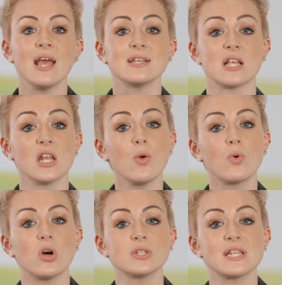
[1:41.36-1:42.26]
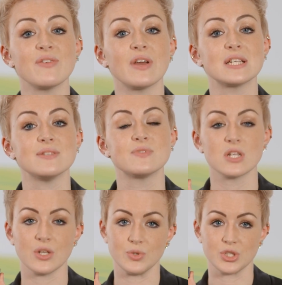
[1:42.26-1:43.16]
is a low-cost, effective
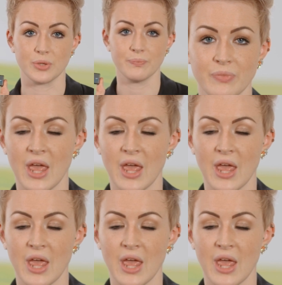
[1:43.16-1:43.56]
solution.